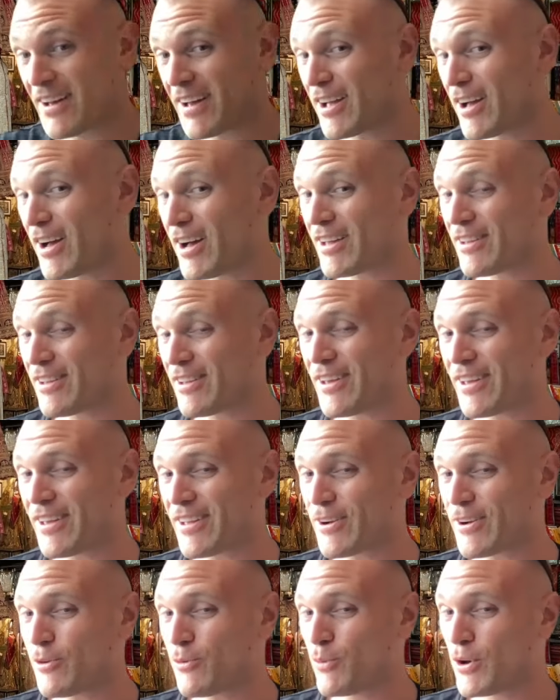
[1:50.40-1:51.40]
I got
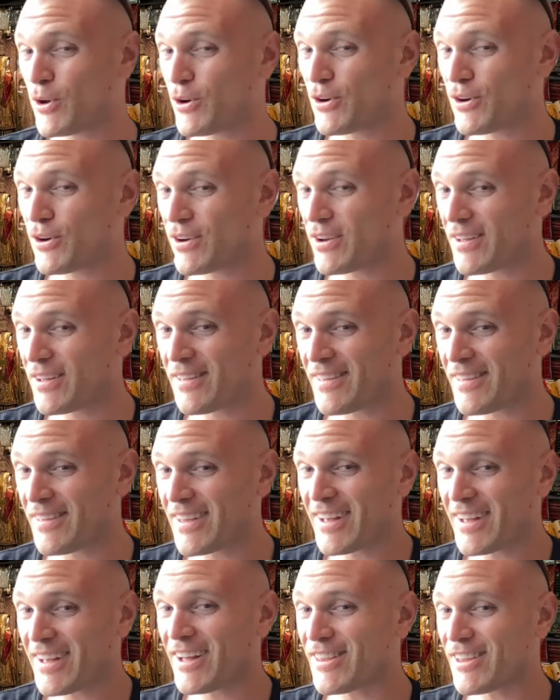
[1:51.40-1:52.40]
like a weird,
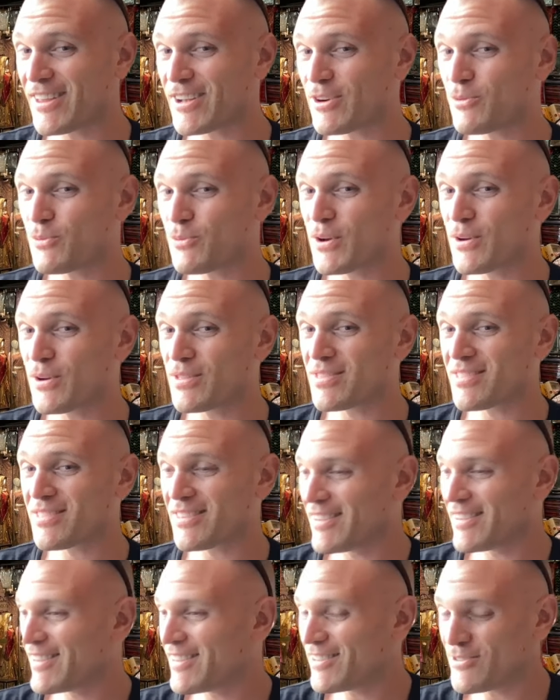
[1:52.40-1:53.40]
I got like a weird
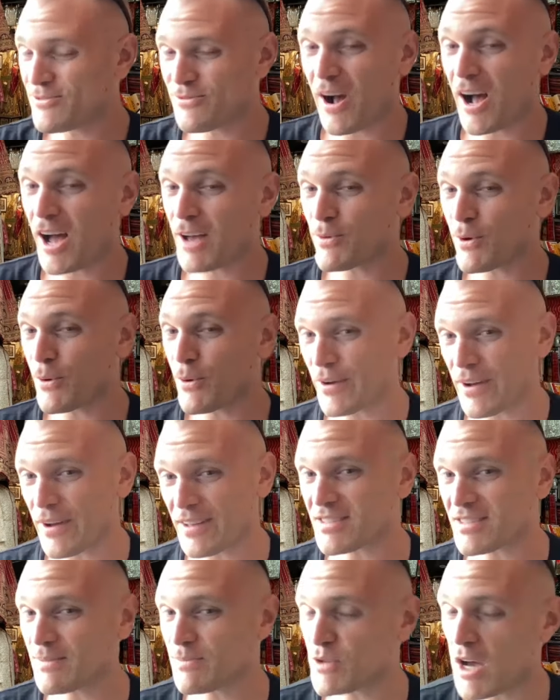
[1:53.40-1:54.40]
vibe going
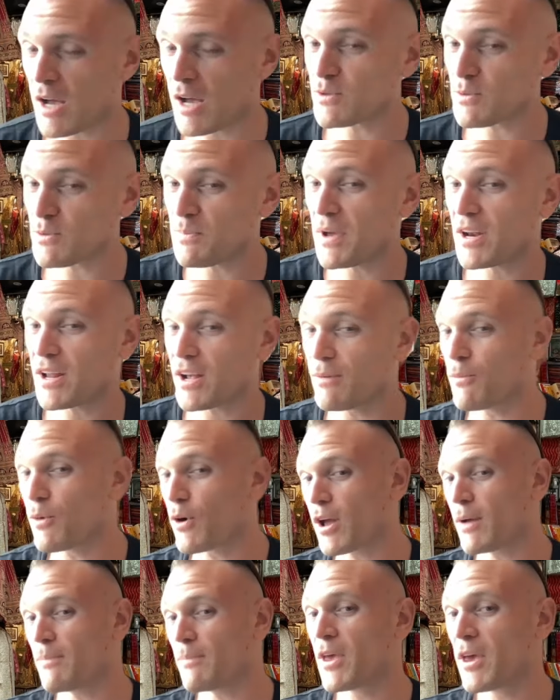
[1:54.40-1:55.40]
on sometimes, depending on
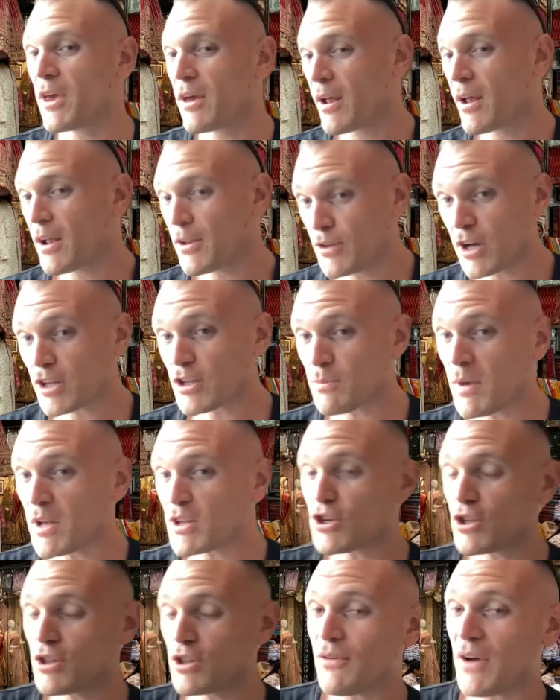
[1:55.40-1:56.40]
where I am. Not to
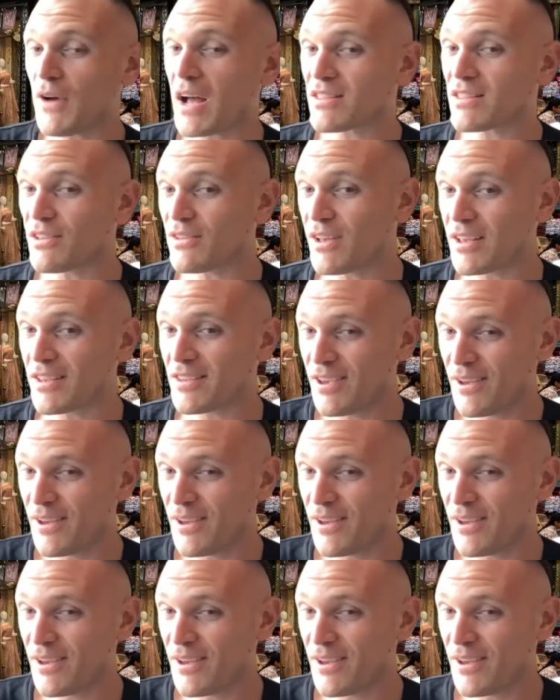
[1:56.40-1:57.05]
mention the fact that, like,